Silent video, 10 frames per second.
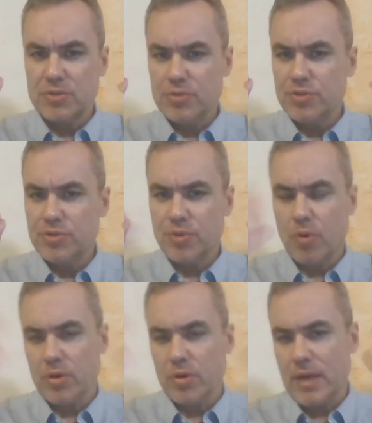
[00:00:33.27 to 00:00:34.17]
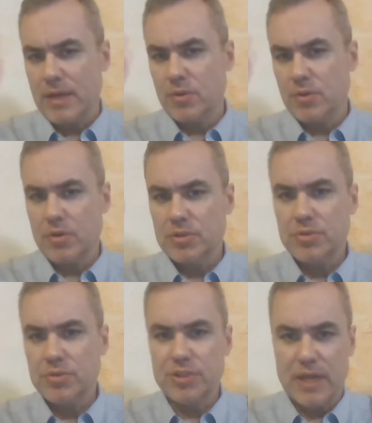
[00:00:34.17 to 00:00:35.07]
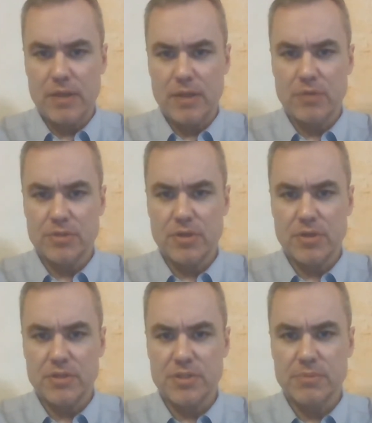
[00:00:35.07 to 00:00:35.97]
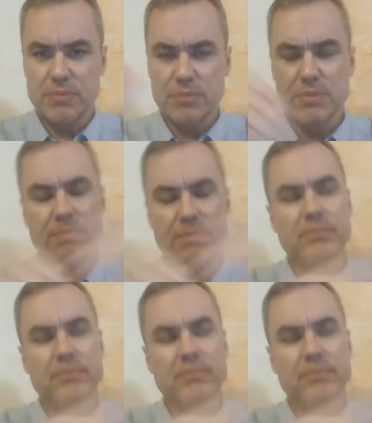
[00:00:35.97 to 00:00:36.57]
too short and or too shallow to cause symptoms.